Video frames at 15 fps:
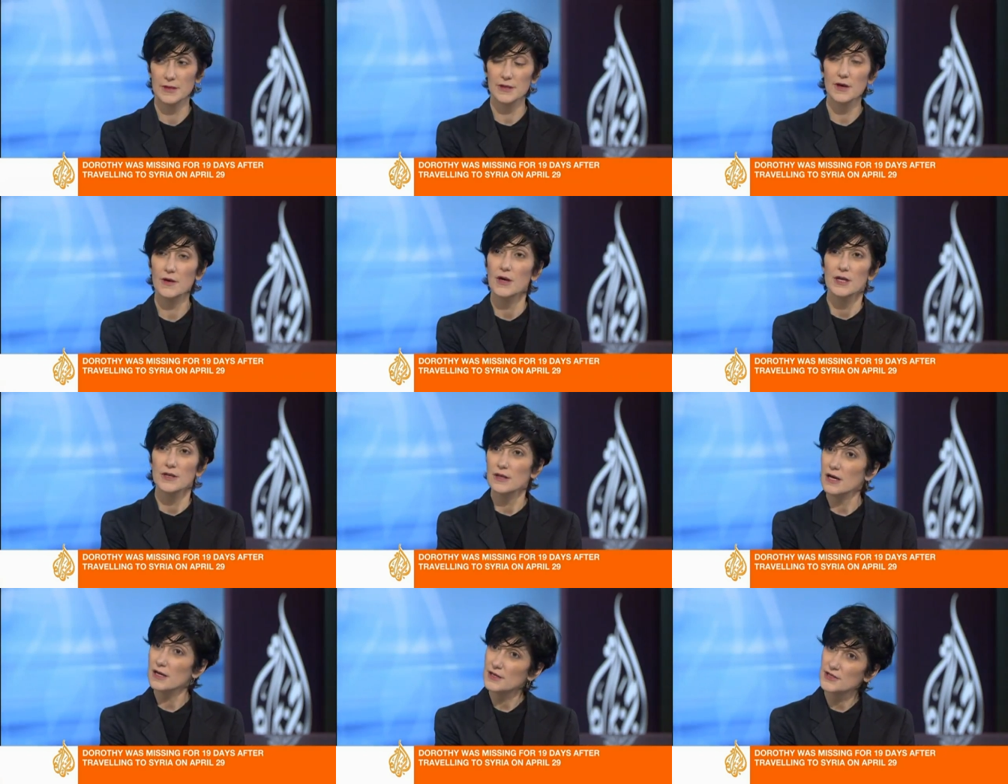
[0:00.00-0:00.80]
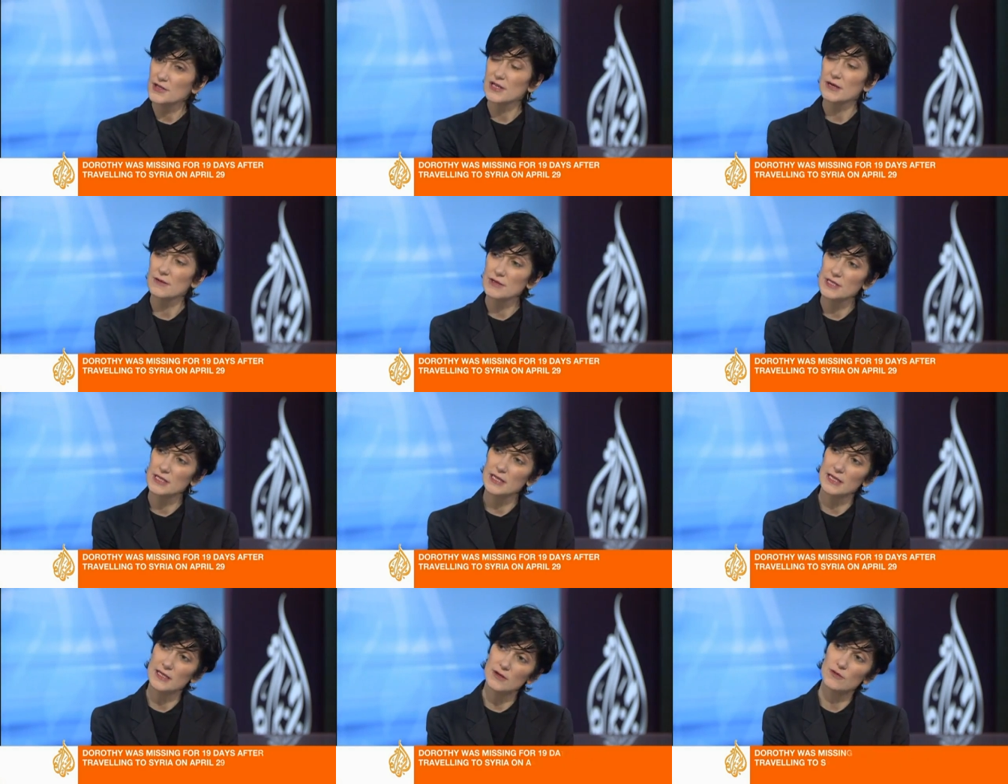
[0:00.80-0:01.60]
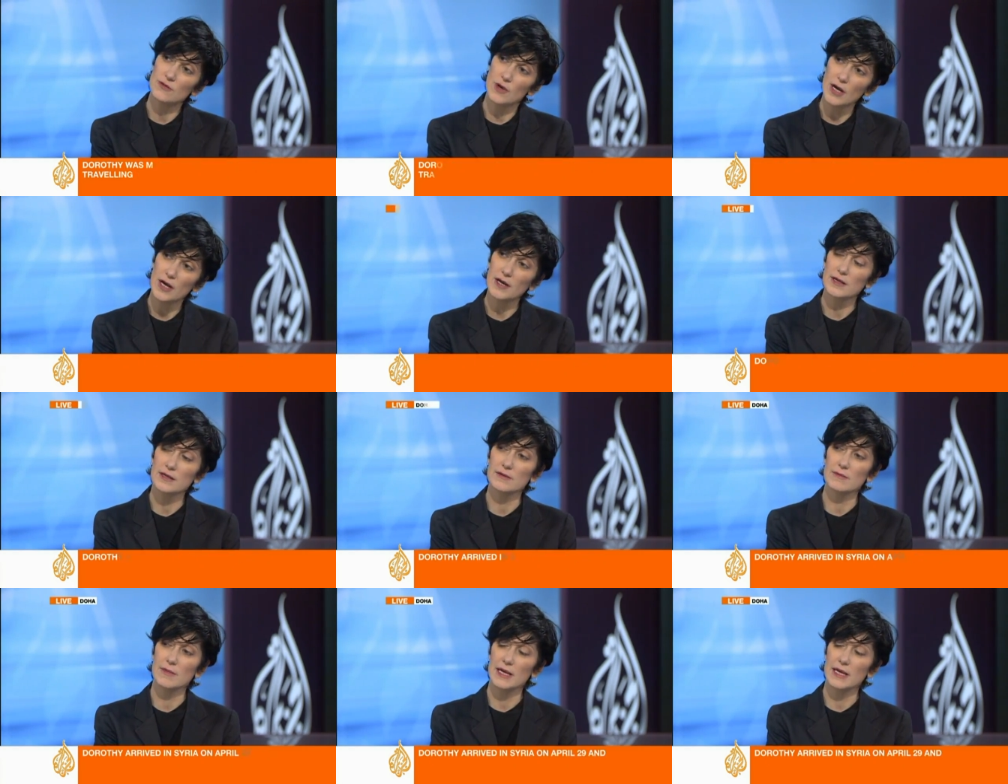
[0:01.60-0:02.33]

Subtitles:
No, not until I was in Iran.